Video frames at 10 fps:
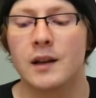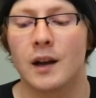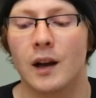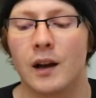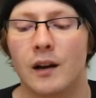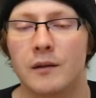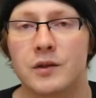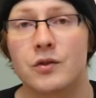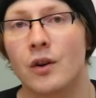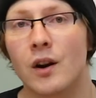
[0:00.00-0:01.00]
to
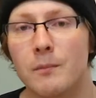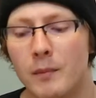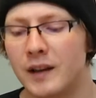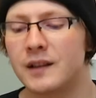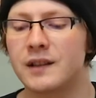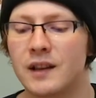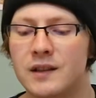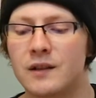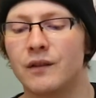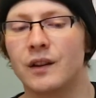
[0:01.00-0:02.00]
try and make
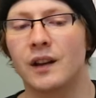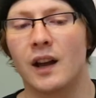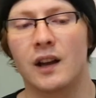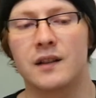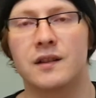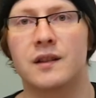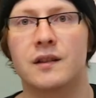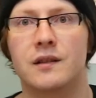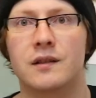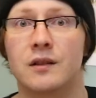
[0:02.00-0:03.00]
sense of it and
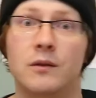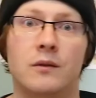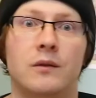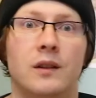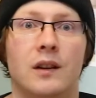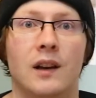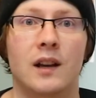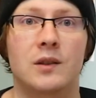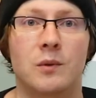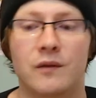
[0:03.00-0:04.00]
to
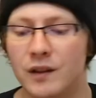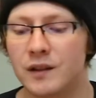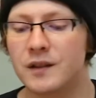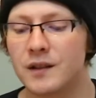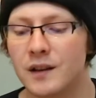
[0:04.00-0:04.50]
connect with it.